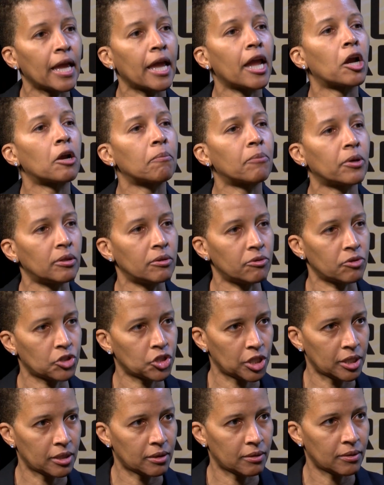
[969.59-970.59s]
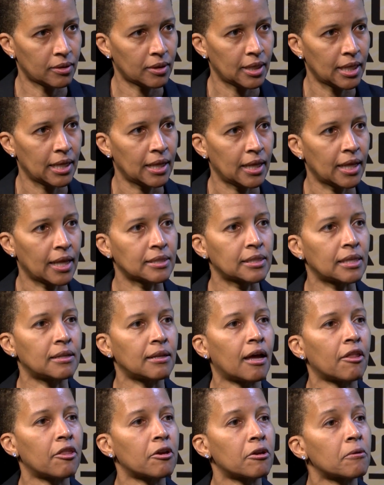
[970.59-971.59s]
Air pollution is
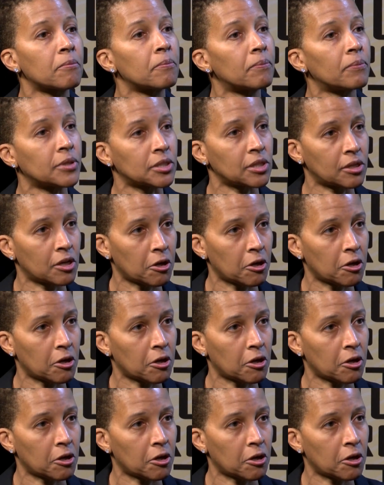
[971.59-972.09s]
another